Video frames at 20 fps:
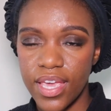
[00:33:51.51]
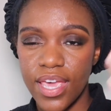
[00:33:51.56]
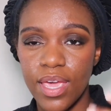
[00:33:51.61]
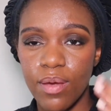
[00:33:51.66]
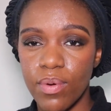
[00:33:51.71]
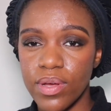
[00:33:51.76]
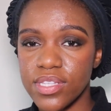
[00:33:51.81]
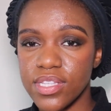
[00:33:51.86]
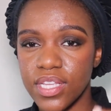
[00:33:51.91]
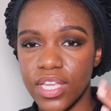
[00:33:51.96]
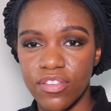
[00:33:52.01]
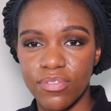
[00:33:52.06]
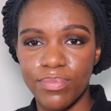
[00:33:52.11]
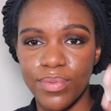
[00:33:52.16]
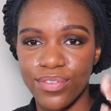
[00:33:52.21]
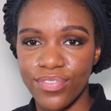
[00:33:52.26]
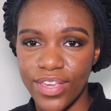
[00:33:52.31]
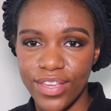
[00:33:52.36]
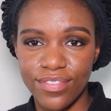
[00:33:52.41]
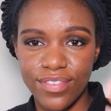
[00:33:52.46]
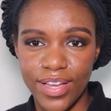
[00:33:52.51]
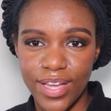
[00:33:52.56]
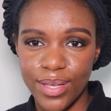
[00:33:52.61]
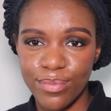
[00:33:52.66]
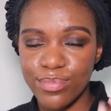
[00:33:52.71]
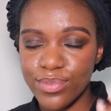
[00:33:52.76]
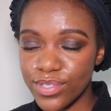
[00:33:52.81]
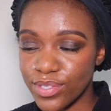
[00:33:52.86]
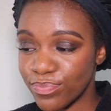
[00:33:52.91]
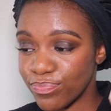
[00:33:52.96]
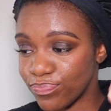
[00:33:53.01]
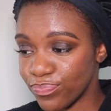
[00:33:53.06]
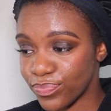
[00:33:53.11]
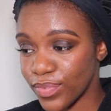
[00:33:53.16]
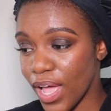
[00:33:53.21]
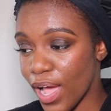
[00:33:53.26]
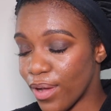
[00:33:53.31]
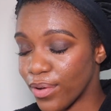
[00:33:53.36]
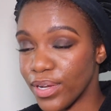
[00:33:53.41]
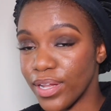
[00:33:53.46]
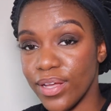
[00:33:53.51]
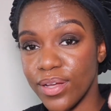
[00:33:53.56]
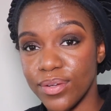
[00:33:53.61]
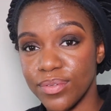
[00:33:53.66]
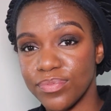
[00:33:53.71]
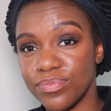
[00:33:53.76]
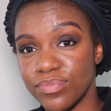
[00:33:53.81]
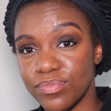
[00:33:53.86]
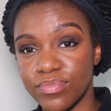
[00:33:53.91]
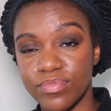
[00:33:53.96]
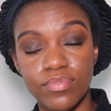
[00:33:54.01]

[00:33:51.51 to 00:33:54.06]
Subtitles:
It wasn't giving me fake vibes. I don't know.